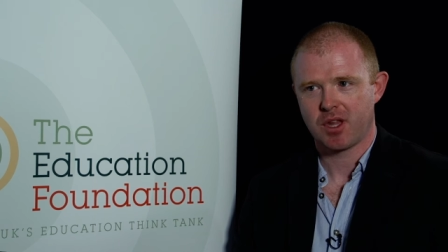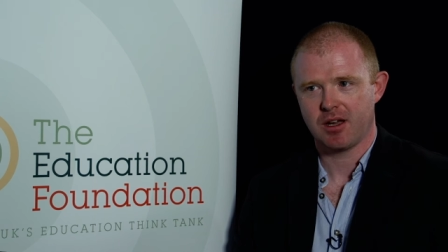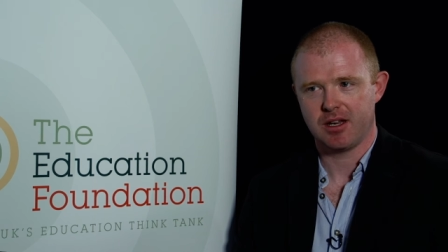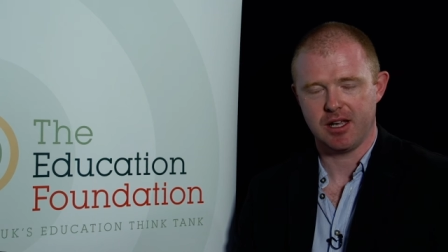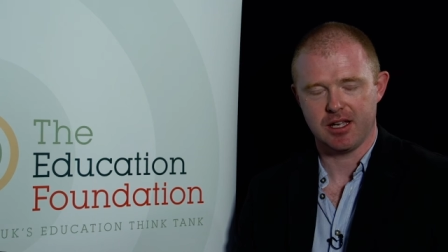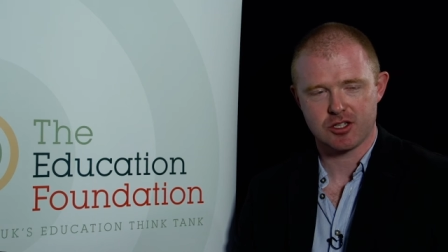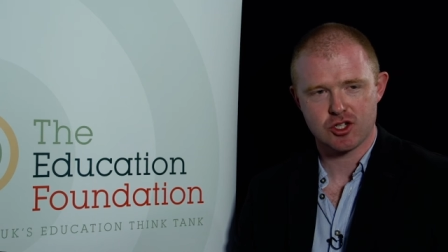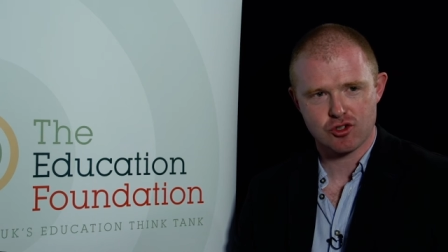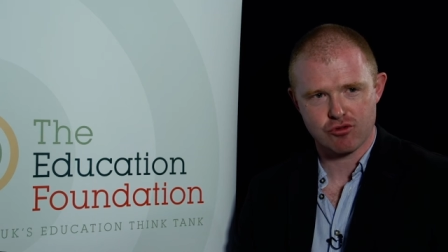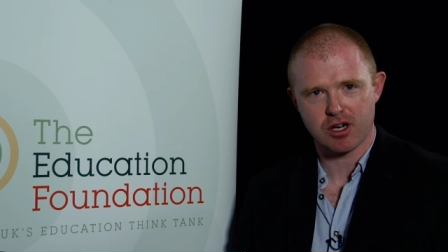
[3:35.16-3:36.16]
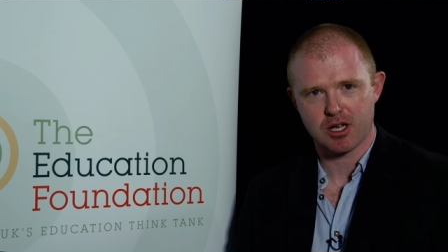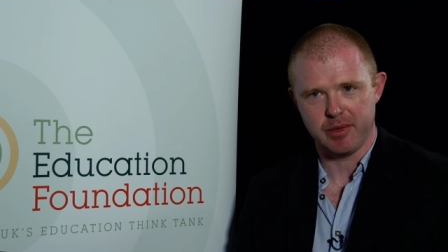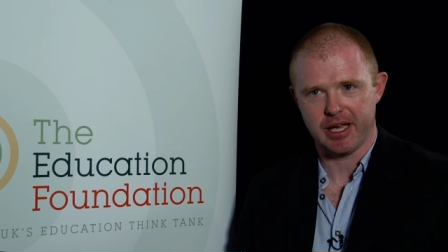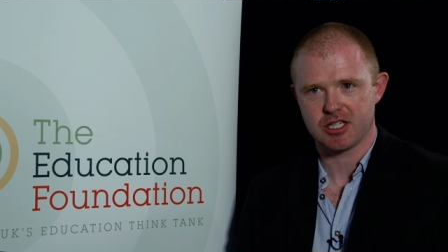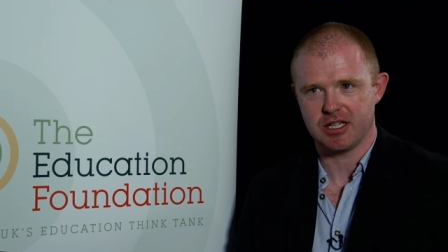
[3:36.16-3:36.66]
And it, it struck
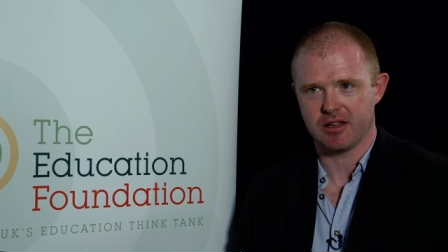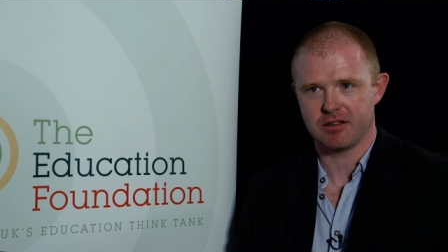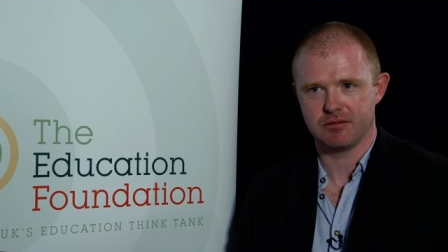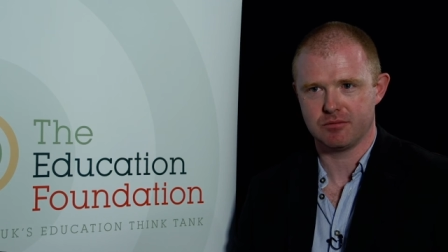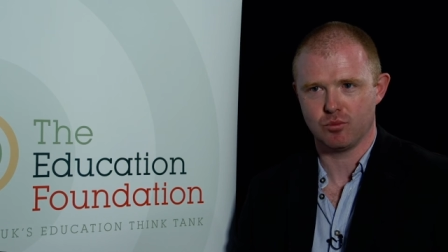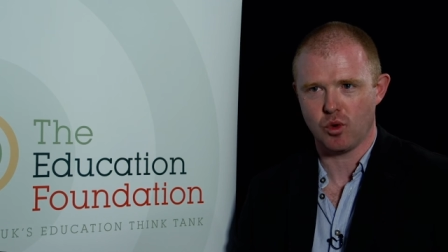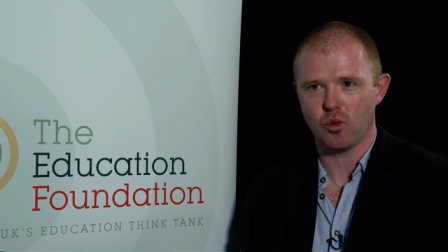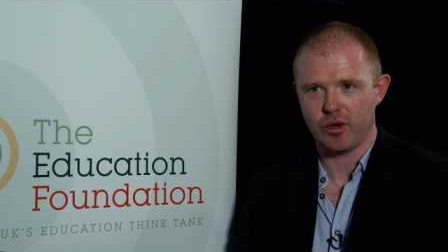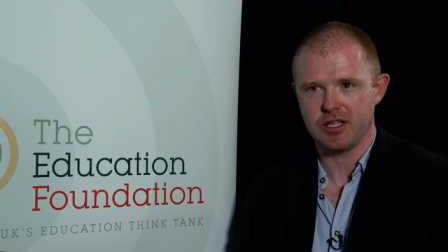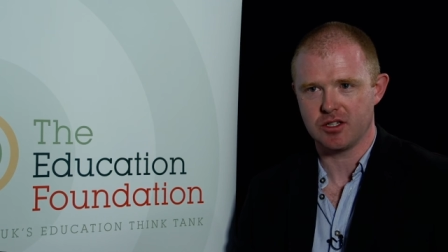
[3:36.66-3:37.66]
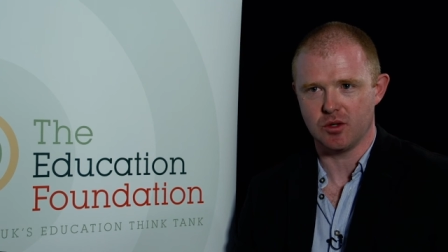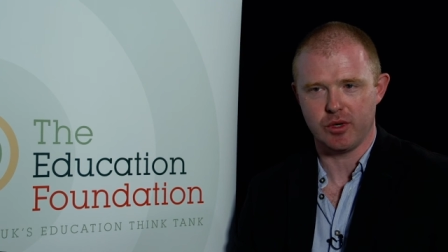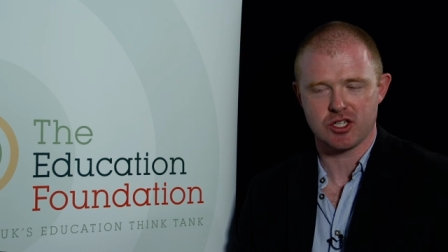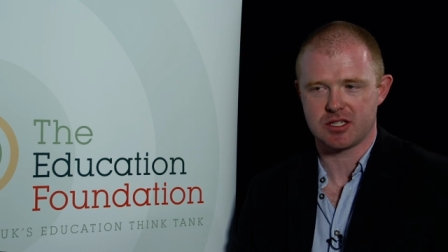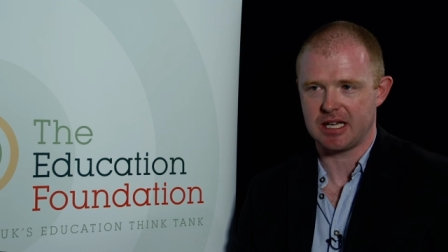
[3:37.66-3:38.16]
me, actually, that what we do,
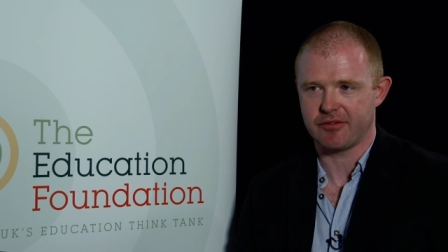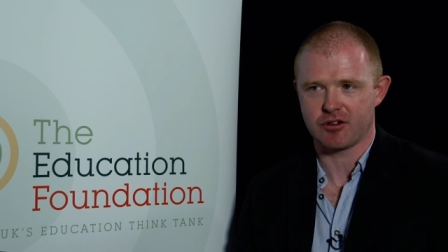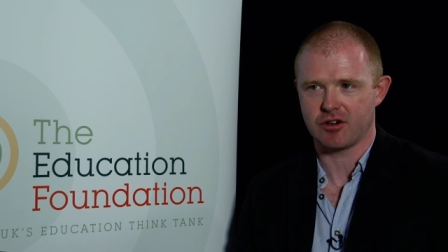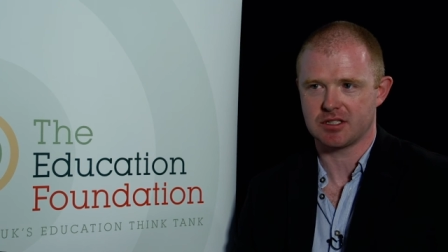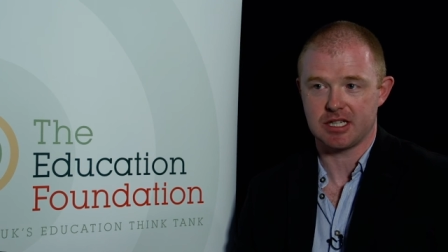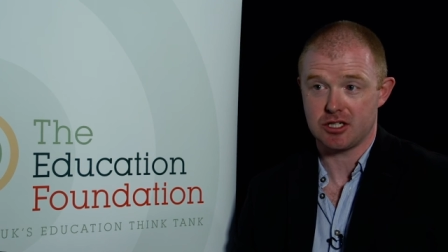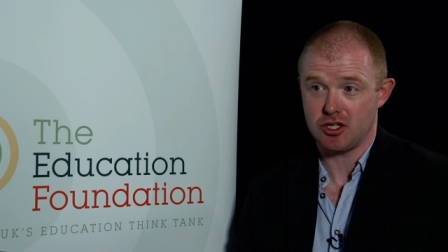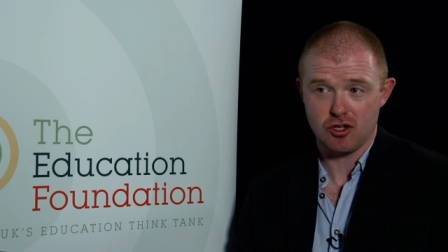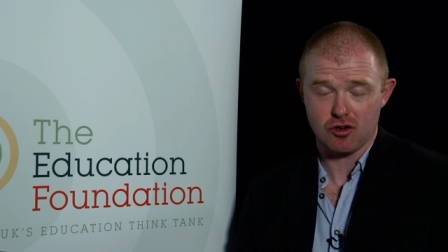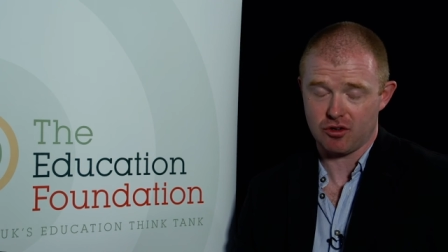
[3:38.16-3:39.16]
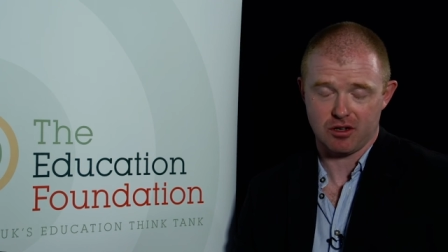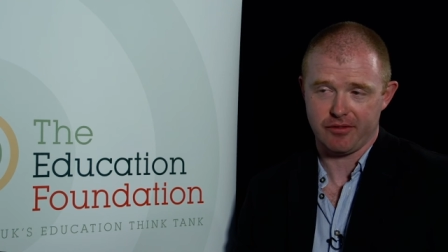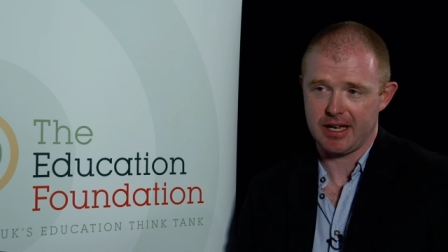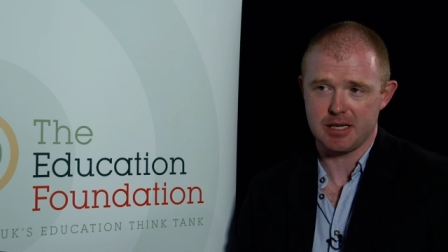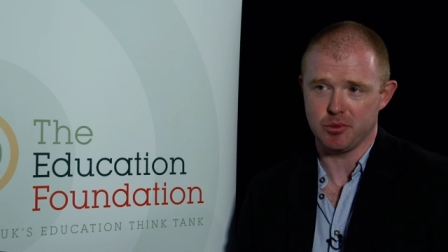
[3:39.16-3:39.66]
we just take for granted, is not
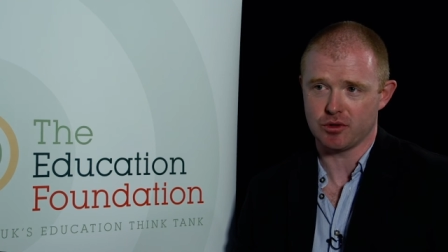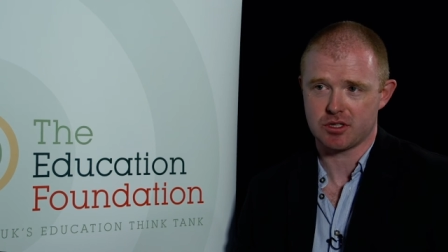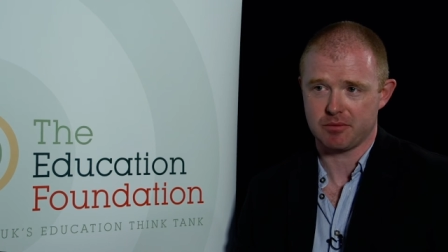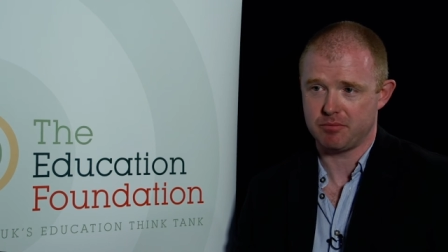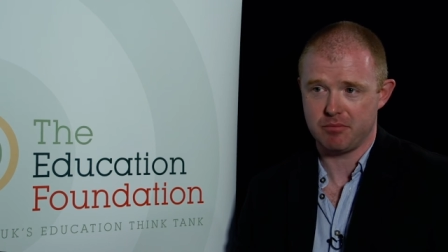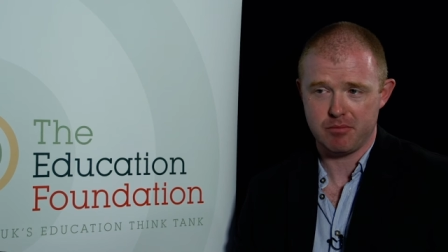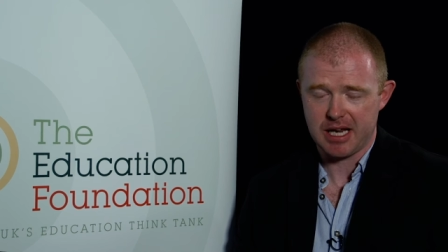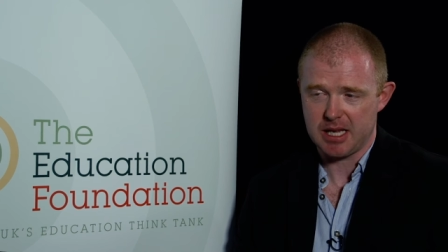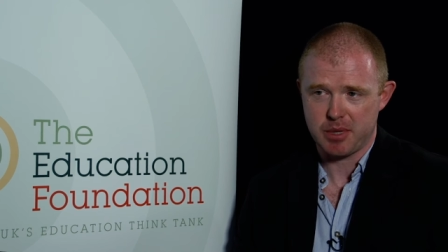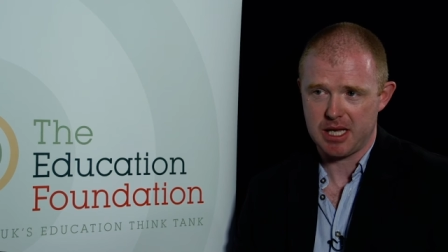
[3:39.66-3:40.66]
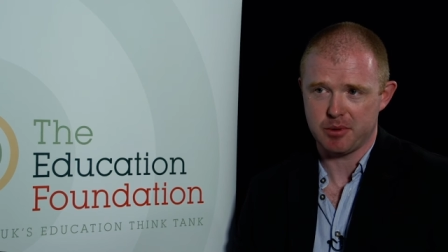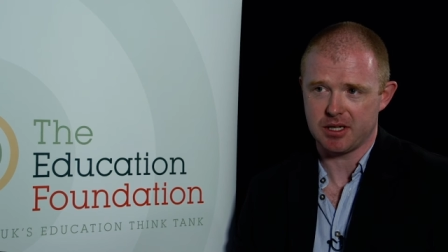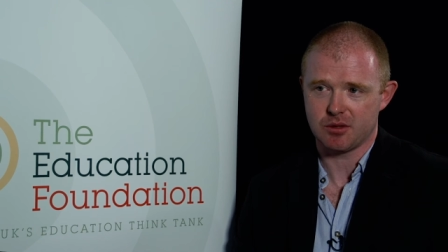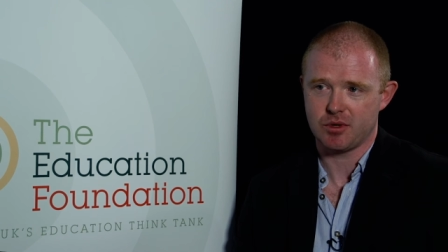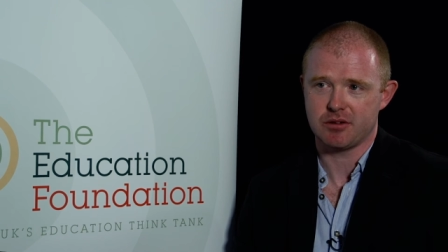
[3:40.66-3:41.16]
available to many
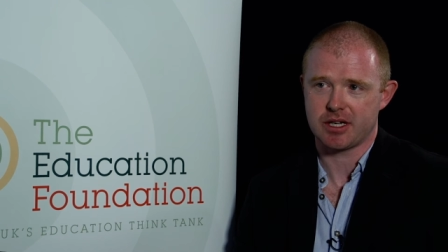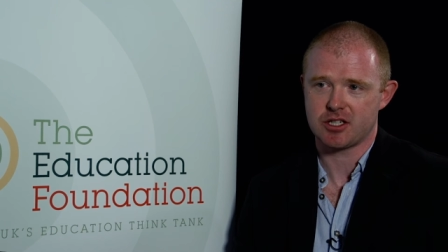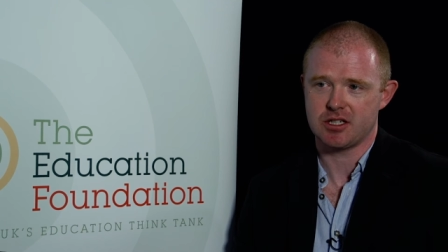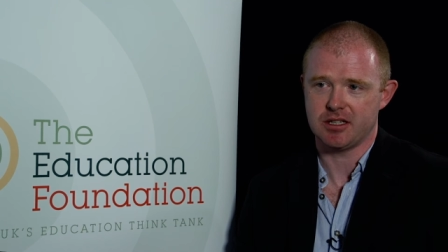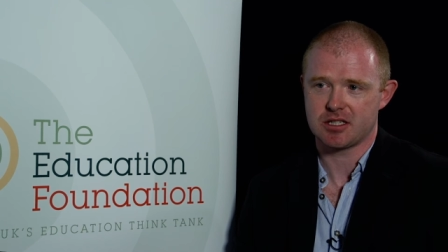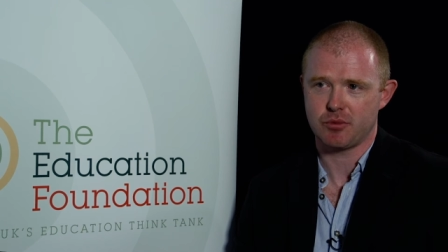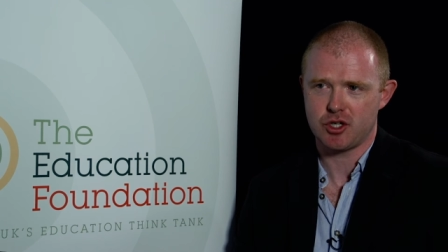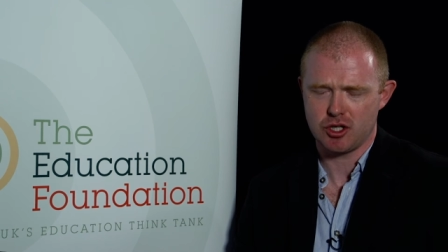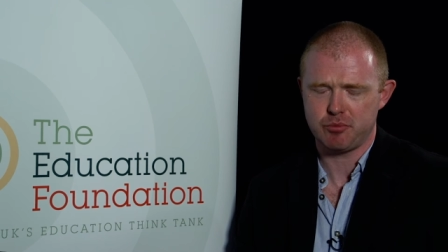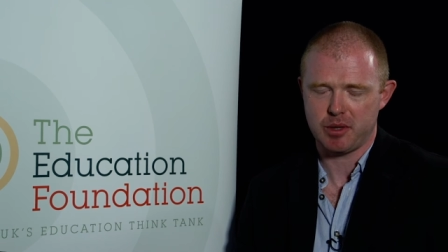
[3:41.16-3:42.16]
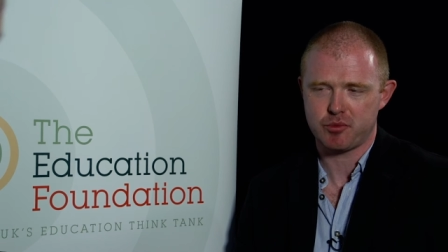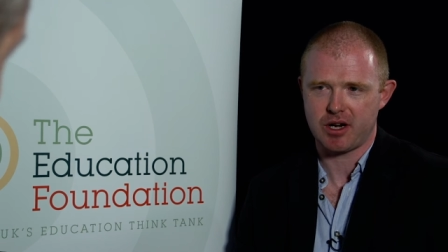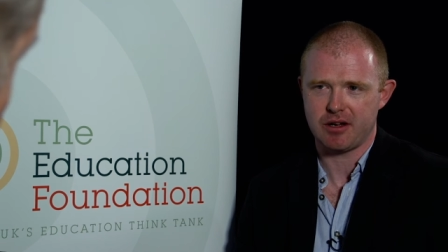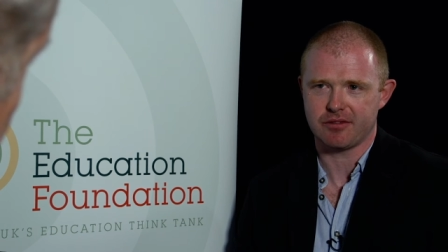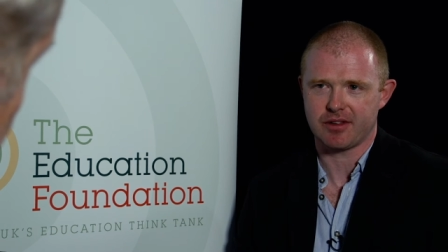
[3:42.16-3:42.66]
people in the world, actually. And so we should be
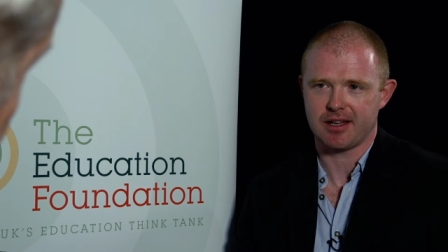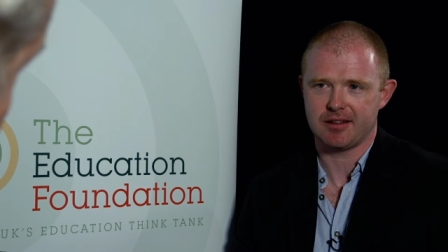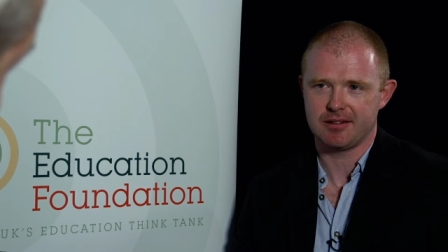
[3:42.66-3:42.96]
proud of that.